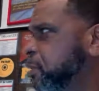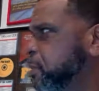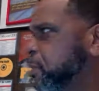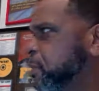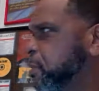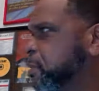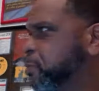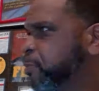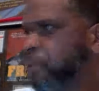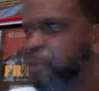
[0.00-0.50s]

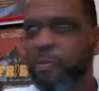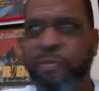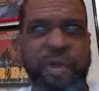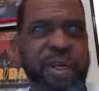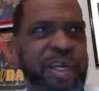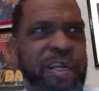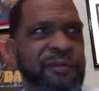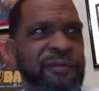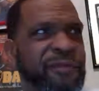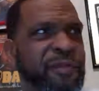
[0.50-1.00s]
Been running
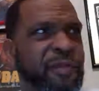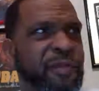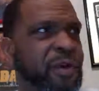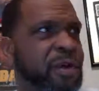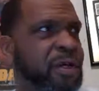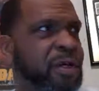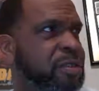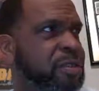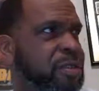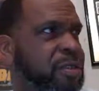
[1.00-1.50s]
them
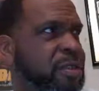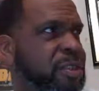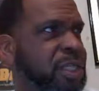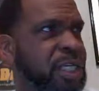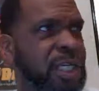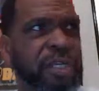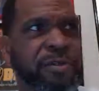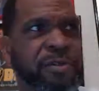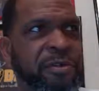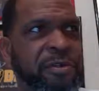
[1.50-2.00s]
for
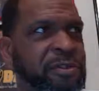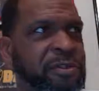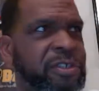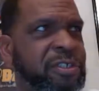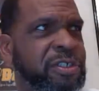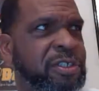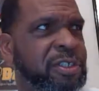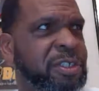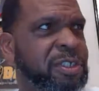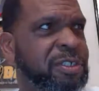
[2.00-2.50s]

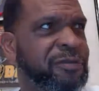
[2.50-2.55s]
years.